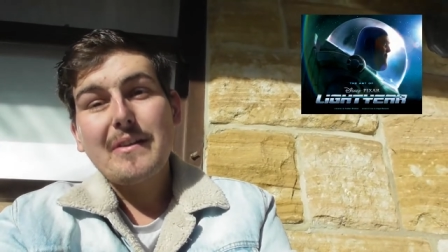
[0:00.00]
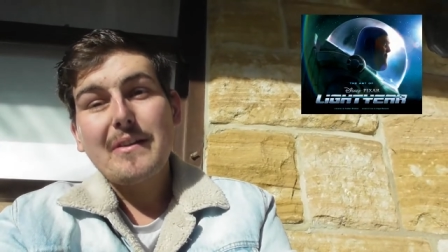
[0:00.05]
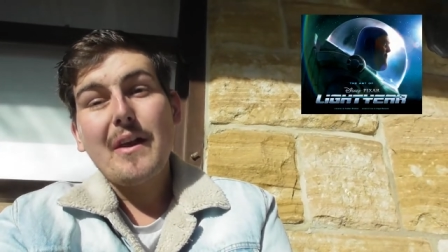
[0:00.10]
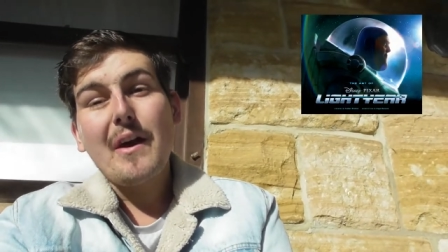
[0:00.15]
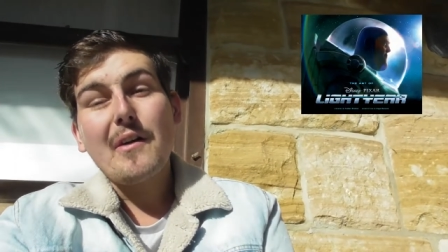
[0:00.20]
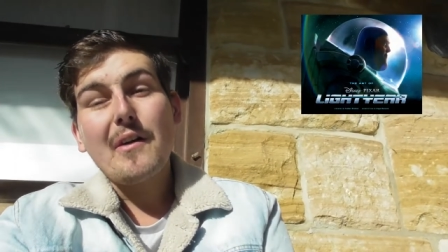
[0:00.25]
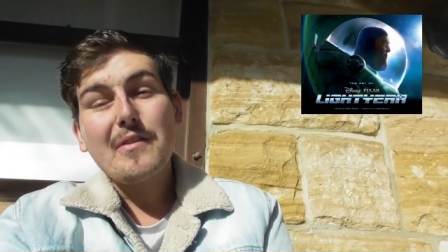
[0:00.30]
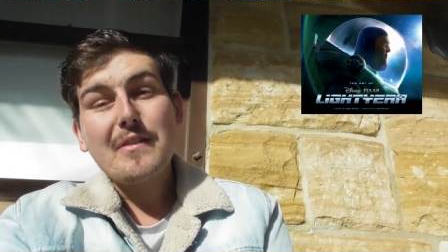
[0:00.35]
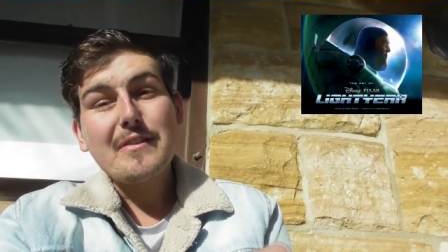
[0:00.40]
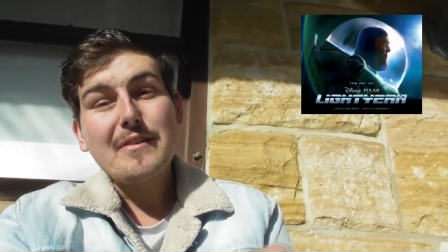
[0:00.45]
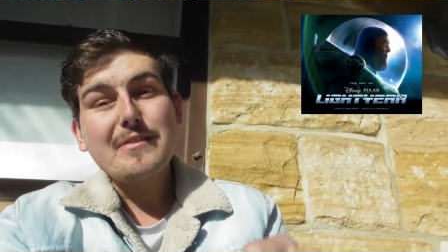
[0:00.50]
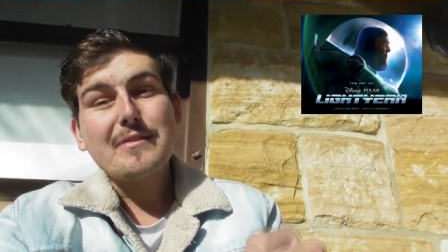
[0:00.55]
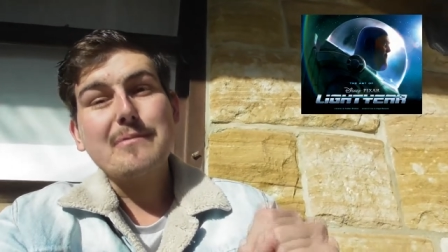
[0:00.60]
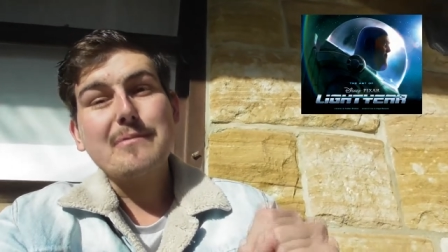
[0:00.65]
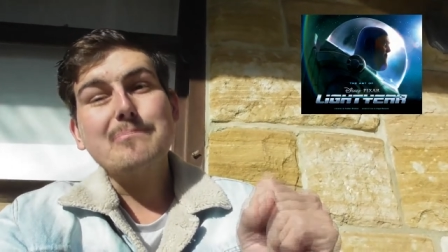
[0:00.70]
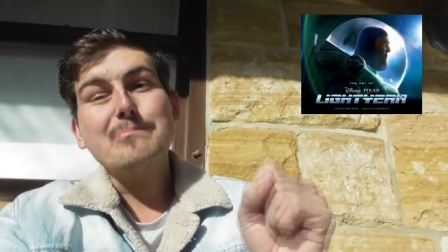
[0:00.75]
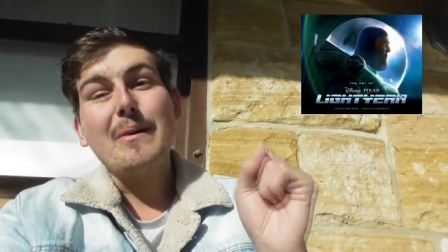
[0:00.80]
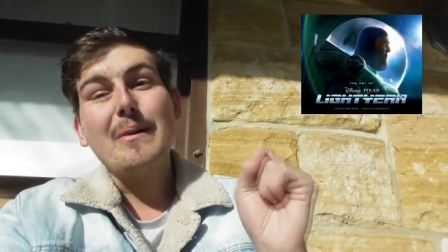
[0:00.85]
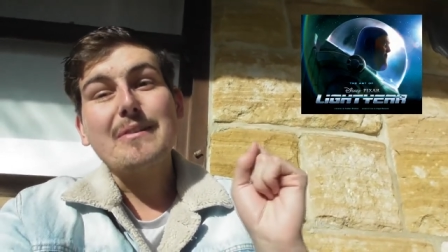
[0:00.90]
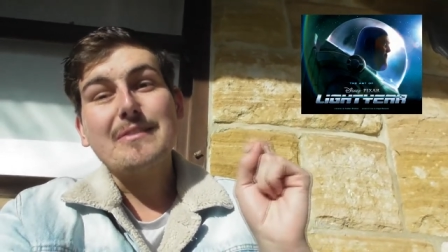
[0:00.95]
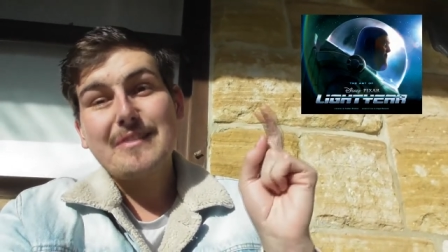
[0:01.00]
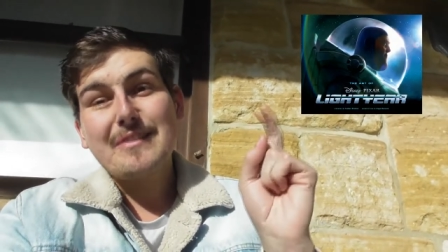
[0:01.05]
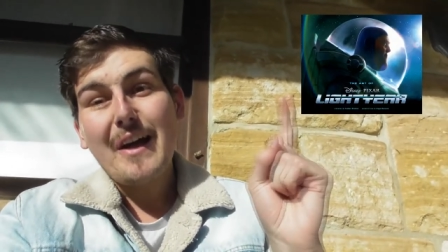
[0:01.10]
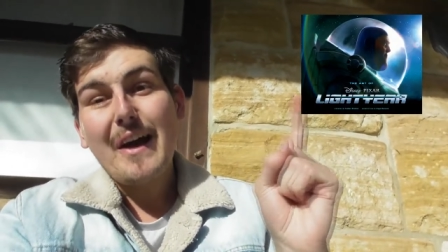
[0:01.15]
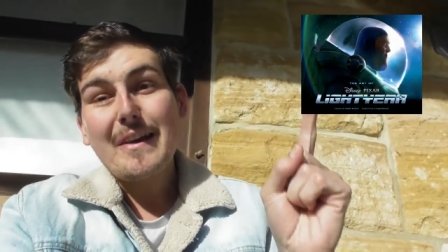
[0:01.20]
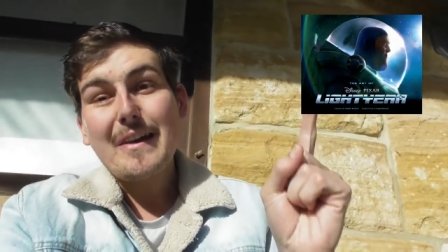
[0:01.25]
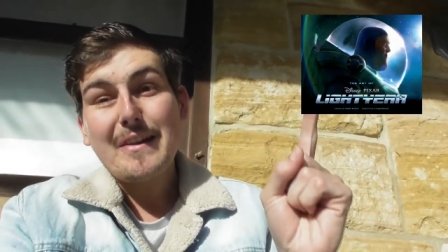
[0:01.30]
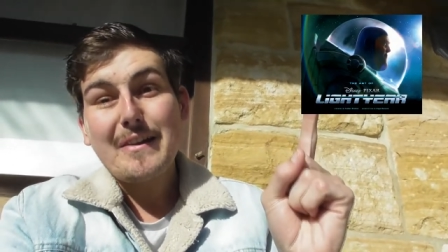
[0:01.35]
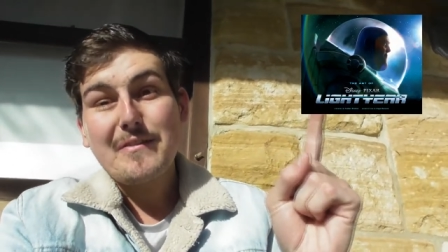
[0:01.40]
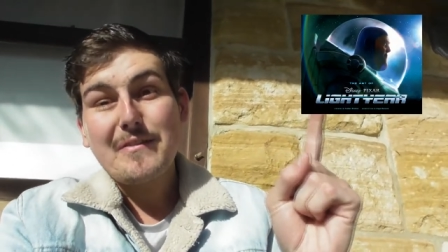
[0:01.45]
Now, this Buzz
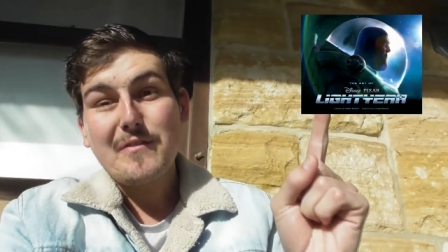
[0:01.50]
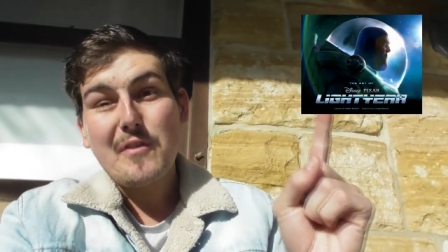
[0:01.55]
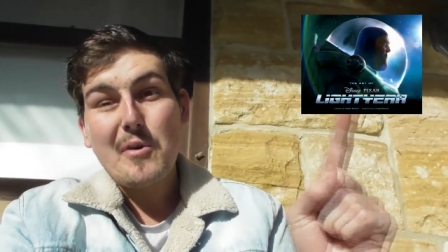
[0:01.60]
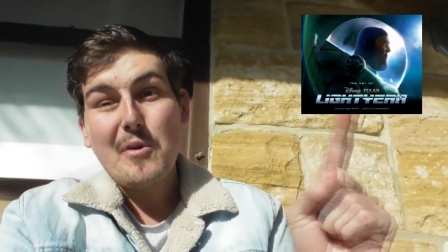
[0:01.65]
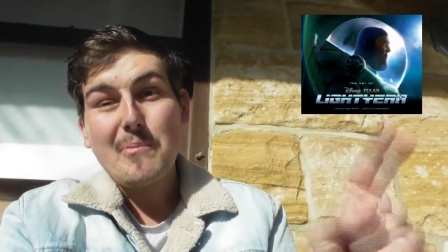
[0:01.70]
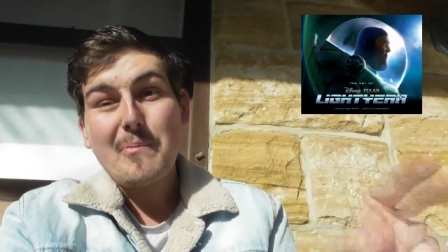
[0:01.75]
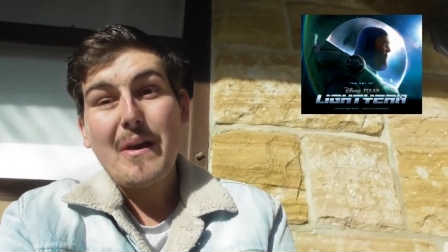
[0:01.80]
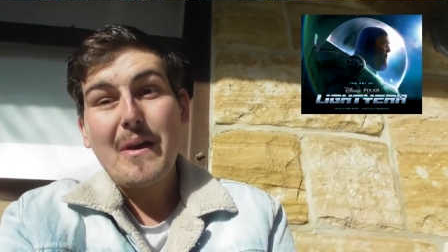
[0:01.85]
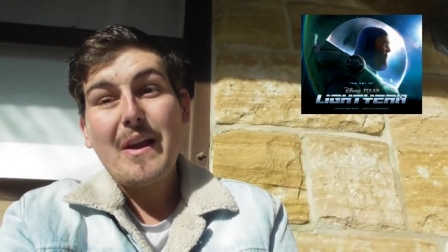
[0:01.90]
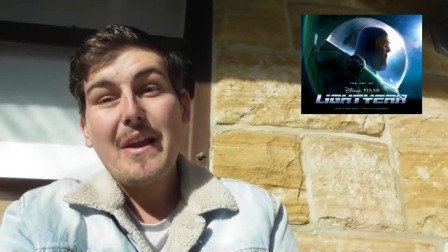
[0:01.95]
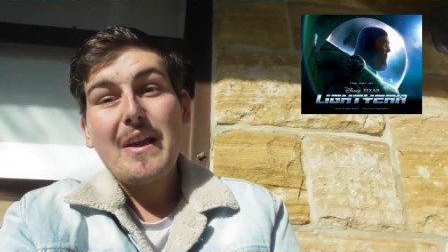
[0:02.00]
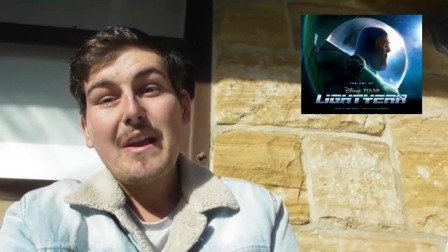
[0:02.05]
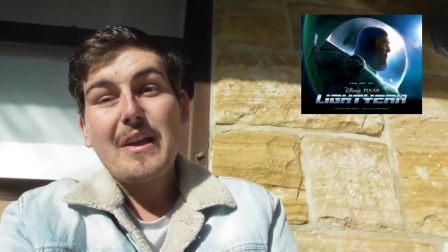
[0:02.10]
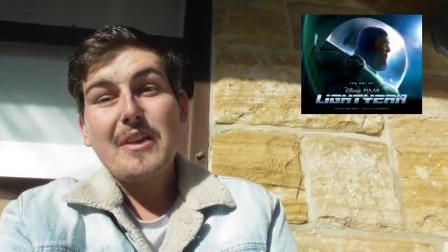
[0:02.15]
Lightyear film